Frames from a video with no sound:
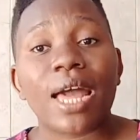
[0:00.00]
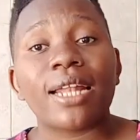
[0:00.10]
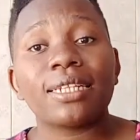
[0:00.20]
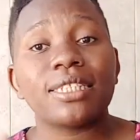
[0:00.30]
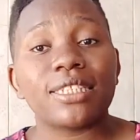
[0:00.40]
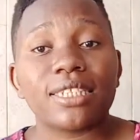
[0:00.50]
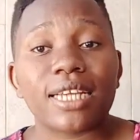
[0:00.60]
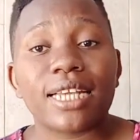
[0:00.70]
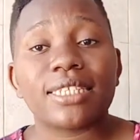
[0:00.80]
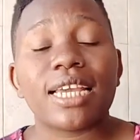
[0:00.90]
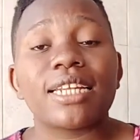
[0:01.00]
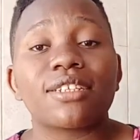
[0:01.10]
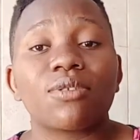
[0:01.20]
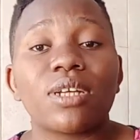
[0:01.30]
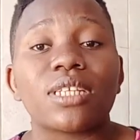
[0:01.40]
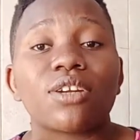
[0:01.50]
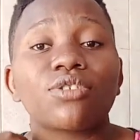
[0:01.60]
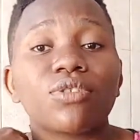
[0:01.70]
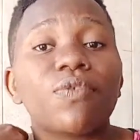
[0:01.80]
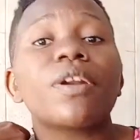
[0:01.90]
And teaching a child requires a
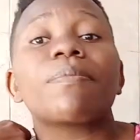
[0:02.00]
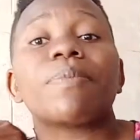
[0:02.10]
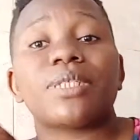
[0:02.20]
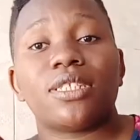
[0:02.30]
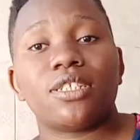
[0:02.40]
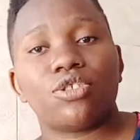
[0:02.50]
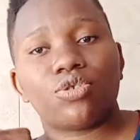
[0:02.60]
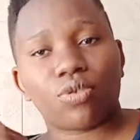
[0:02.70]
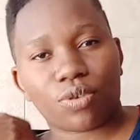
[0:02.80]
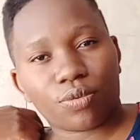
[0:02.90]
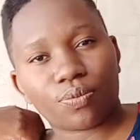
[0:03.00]
lot of repetition.